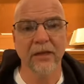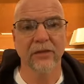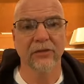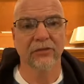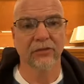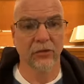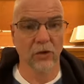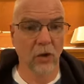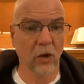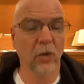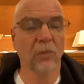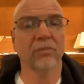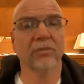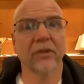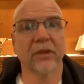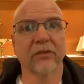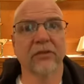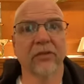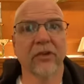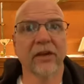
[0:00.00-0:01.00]

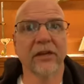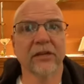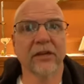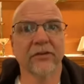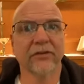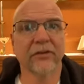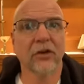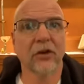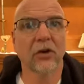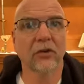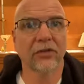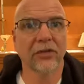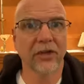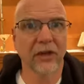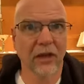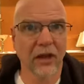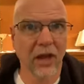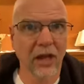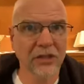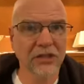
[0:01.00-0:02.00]
So it's very difficult
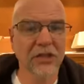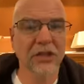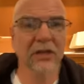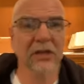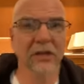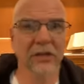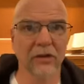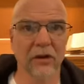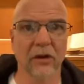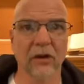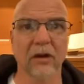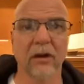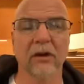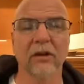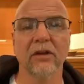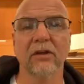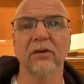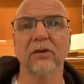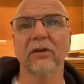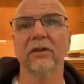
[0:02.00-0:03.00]
theologically to
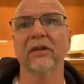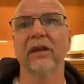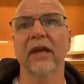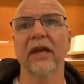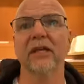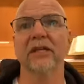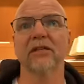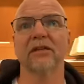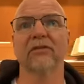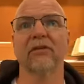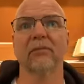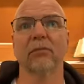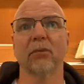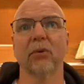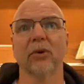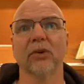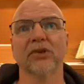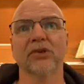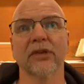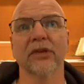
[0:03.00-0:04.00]
argue in the case of
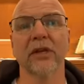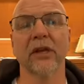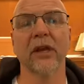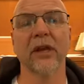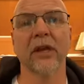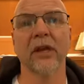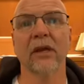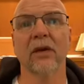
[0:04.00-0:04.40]
abortion,